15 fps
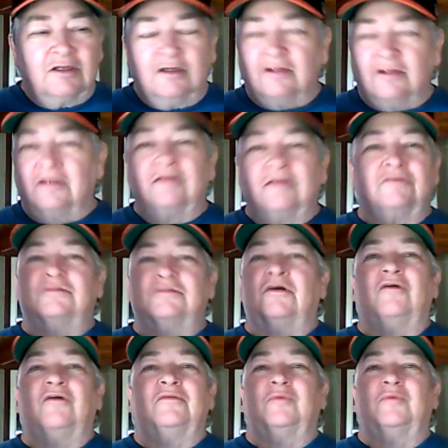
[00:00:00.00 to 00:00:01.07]
glitters
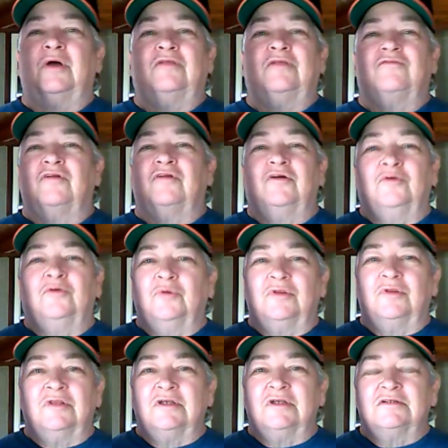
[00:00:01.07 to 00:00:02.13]
all the way through
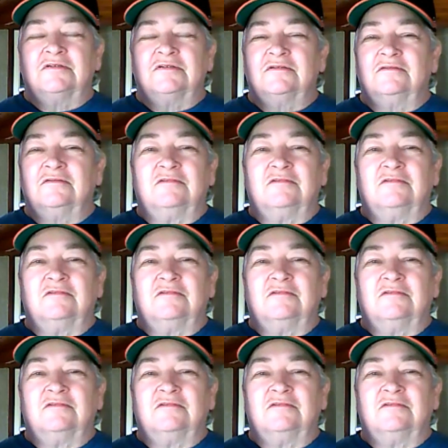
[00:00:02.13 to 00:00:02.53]
with these